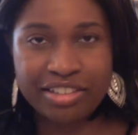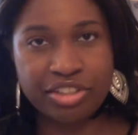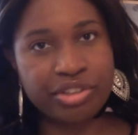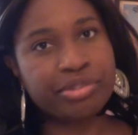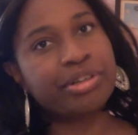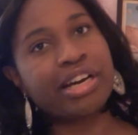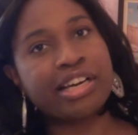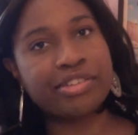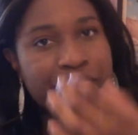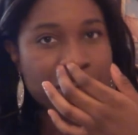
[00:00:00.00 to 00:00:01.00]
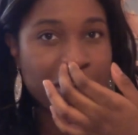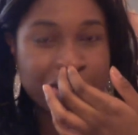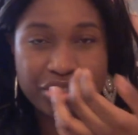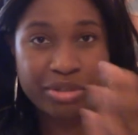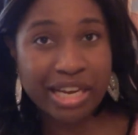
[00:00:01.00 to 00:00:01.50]
you know, I've talked
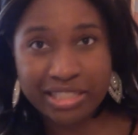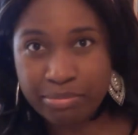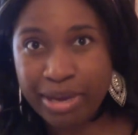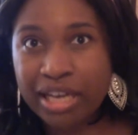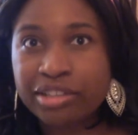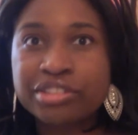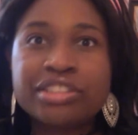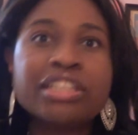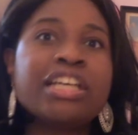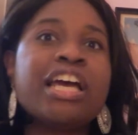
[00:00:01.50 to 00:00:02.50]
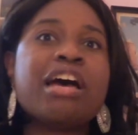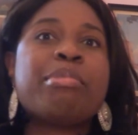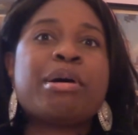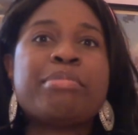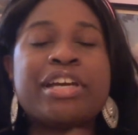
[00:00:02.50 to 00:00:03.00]
to you guys about,
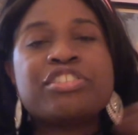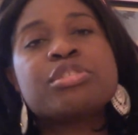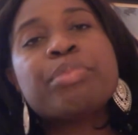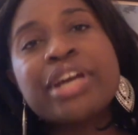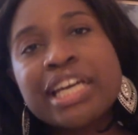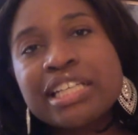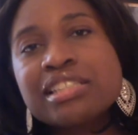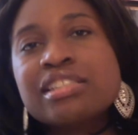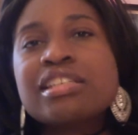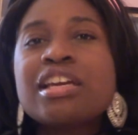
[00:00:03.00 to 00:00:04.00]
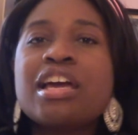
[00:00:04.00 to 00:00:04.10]
about Myers-Briggs,